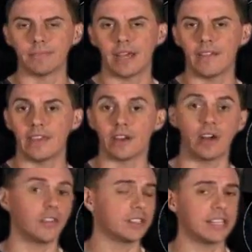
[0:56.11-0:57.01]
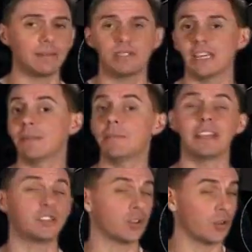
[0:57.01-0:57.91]
And they are on the same team. That
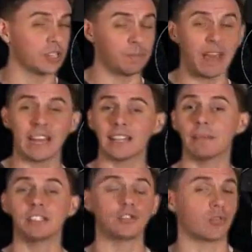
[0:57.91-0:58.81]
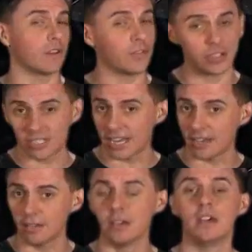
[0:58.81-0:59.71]
makes you charismatic, that makes you great for the
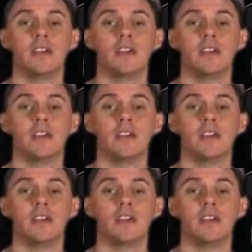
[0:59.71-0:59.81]
sale,